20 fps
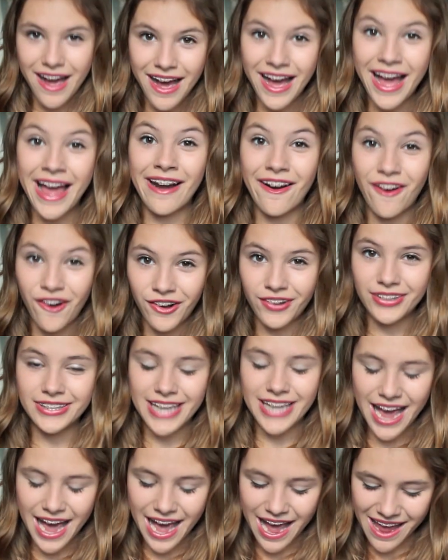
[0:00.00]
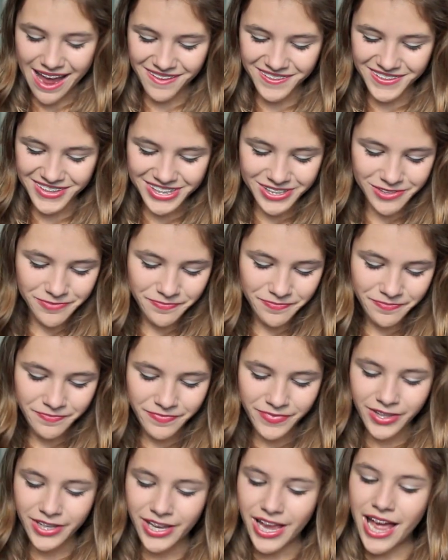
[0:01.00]
at all times.
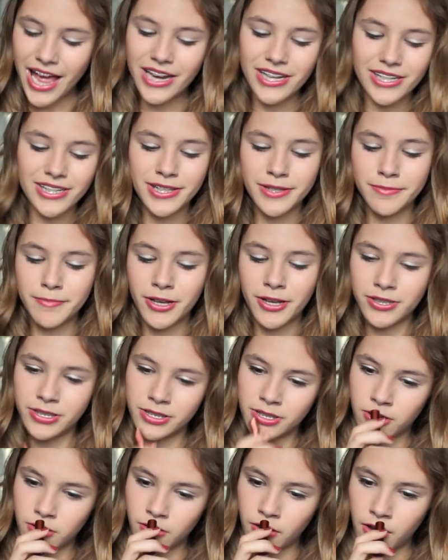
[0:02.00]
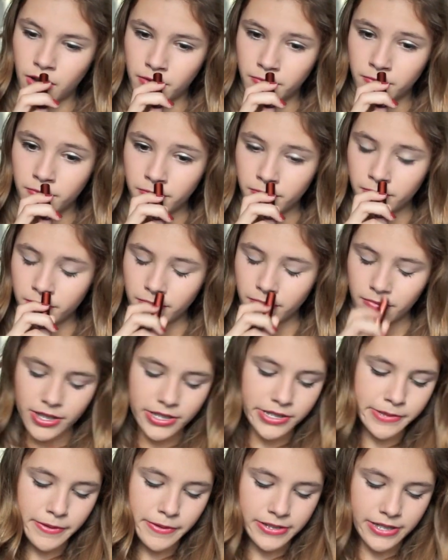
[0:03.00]
And it smells so good.
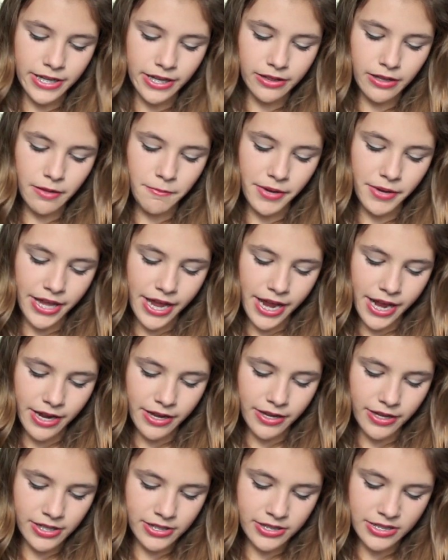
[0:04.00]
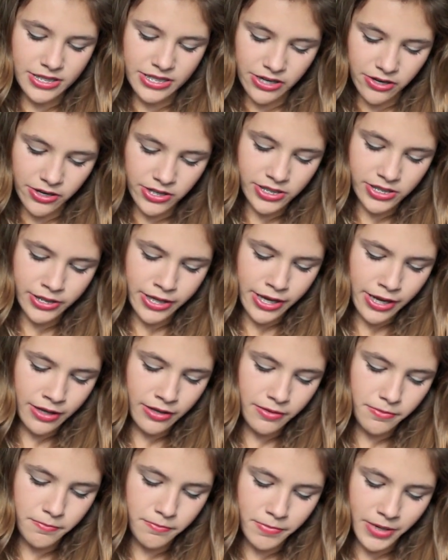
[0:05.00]
It smells like lemon cake. It
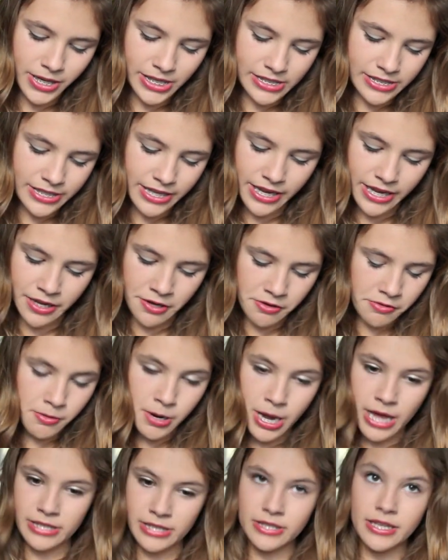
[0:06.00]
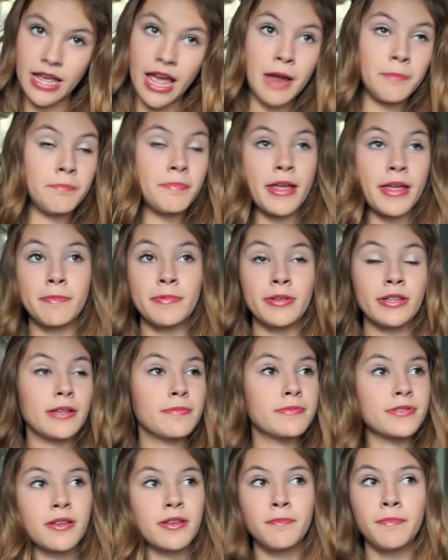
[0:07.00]
seriously beats the EOS and Baby
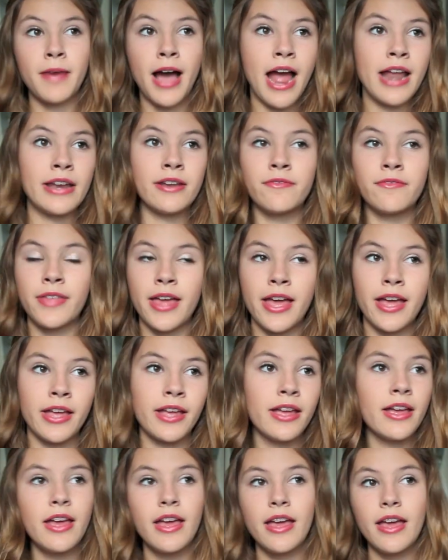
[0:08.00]
Lips combined if they